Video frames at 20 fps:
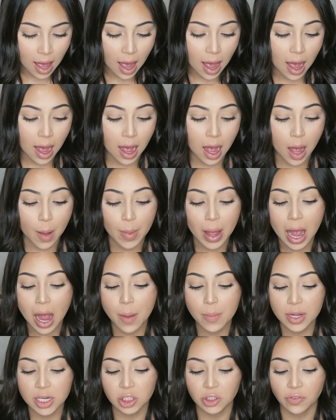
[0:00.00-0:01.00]

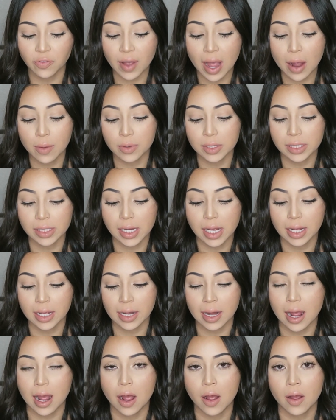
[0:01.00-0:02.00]
How much fat was
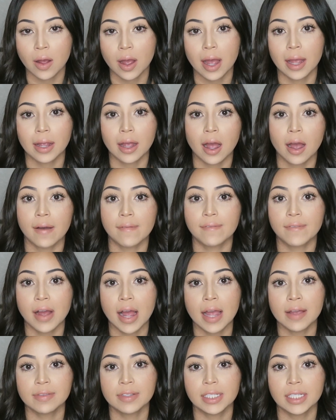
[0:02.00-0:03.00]
taken out? I got
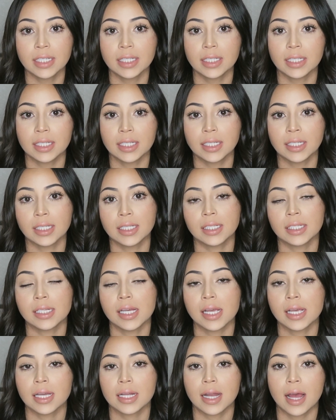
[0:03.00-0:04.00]
5 cc's
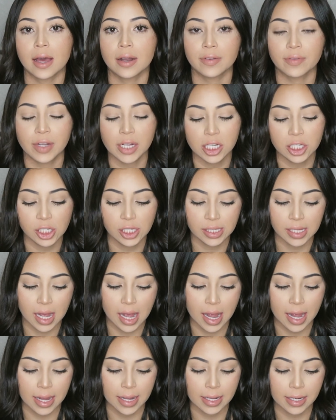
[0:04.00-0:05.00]
taken out of each
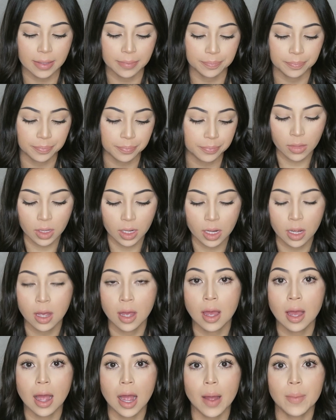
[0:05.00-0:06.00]
side.
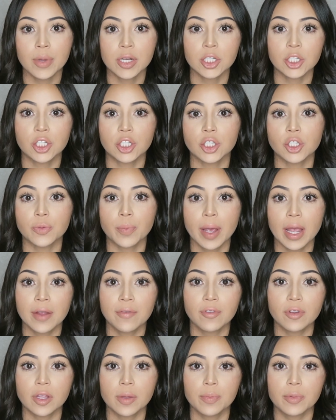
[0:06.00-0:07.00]
How much did you
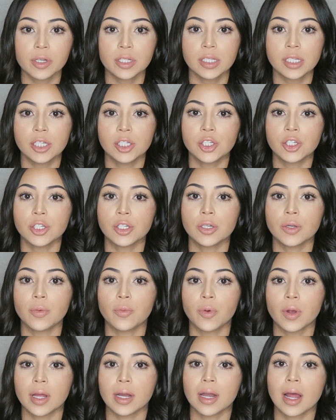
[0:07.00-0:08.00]
pay for the procedure?
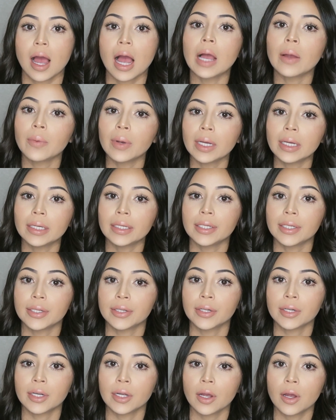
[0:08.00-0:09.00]
When I went a
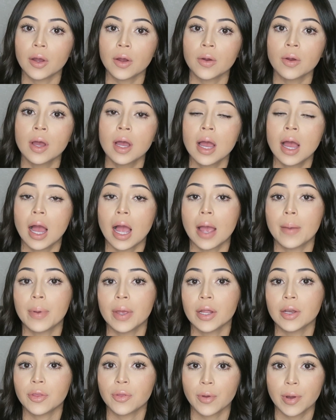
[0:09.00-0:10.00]
year ago, I
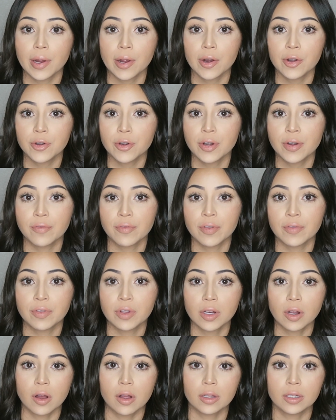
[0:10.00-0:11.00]
paid
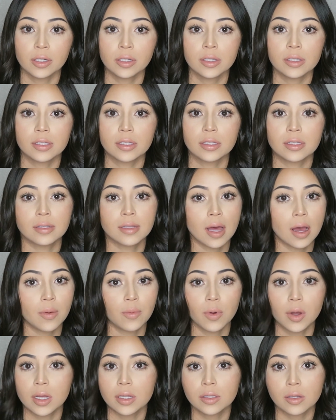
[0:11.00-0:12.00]
$350. That
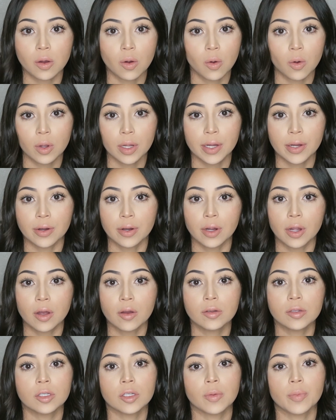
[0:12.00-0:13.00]
was a whole year
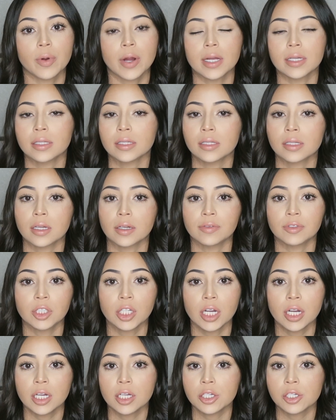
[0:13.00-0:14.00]
ago, so prices could have
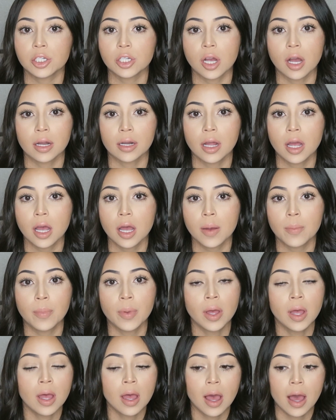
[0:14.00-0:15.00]
changed, gone up.
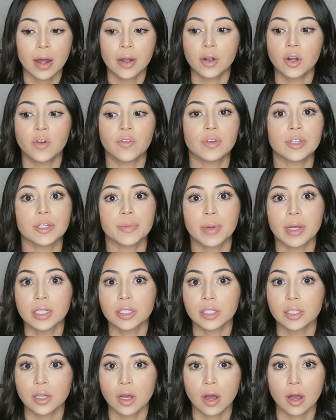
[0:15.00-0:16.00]
I don't know if it
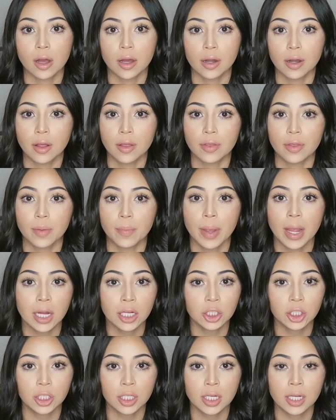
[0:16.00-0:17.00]
depends on the
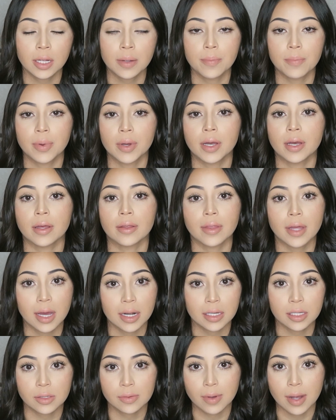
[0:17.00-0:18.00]
patient, but
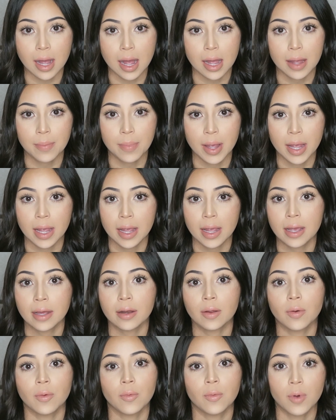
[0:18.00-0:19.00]
that is what I
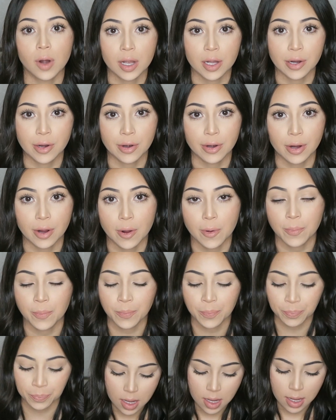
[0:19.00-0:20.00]
paid 1 year ago.
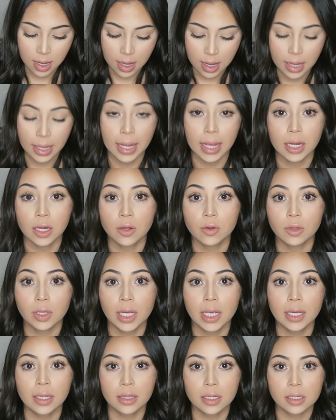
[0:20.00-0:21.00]
Can you
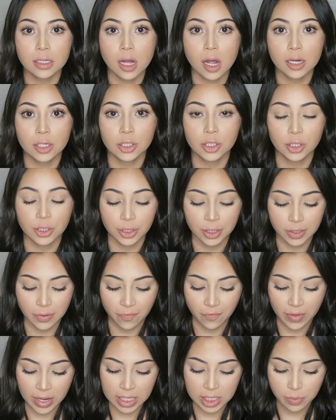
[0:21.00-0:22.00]
link the doctor's
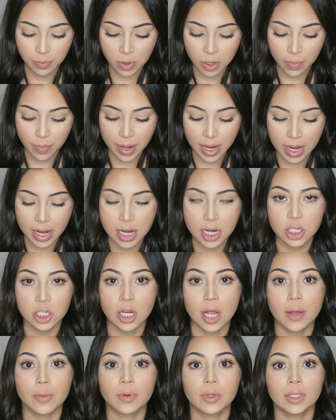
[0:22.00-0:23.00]
Facebook page?
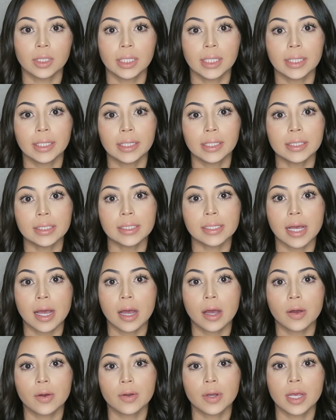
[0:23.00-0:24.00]
I will link it
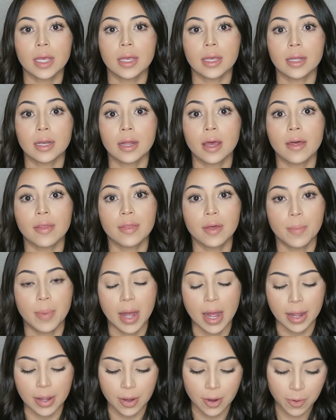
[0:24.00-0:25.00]
down in the
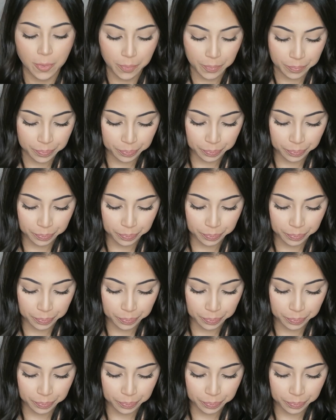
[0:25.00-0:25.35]
bio.